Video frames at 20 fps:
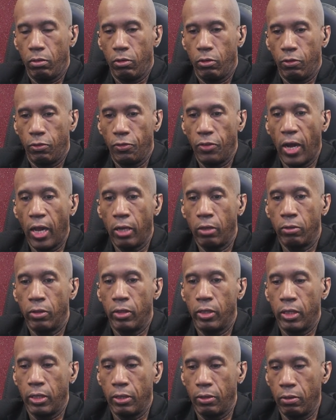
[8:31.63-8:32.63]

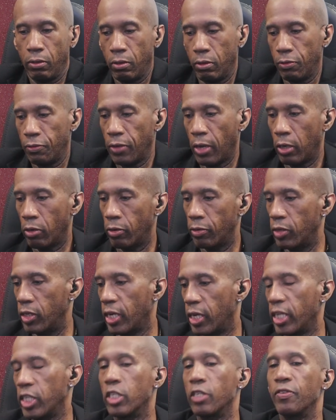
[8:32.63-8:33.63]
Follower of the
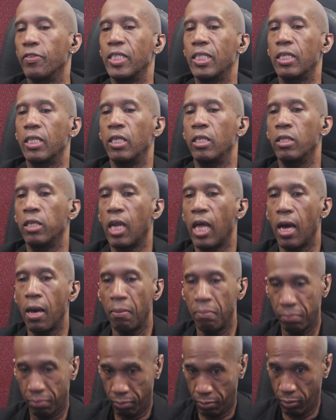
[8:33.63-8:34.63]
Nation of
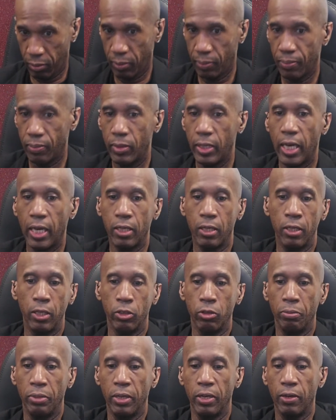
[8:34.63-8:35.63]
Islam, had a
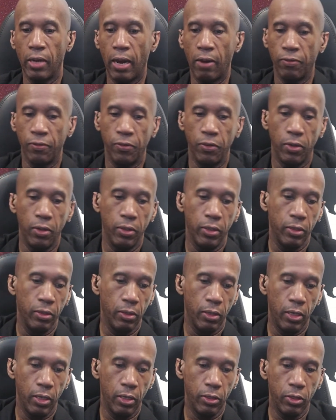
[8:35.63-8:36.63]
little bit of outfalling
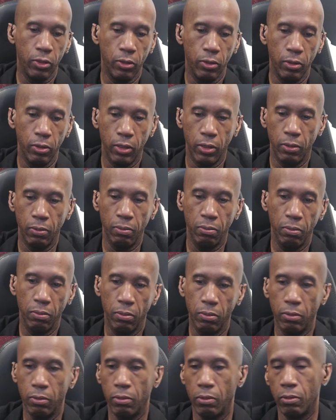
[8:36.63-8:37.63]

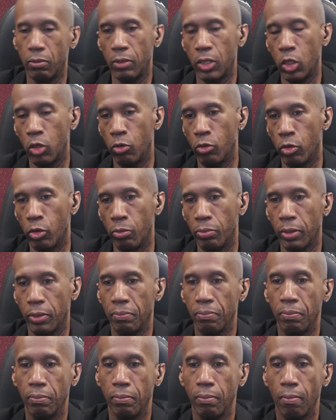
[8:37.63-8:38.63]
with the group,
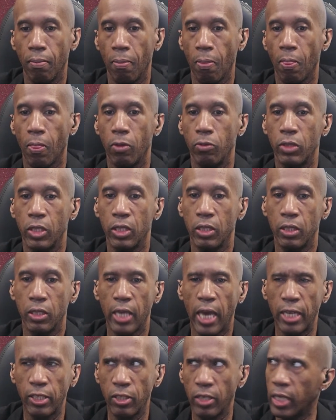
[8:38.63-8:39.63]
was
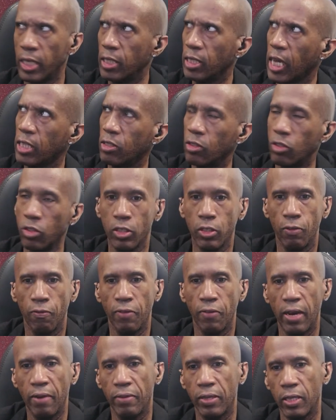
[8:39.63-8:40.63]
assassinated in
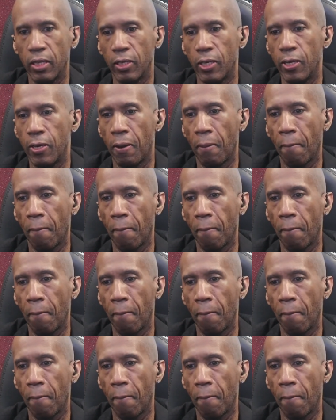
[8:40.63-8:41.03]
1965, I think, yeah.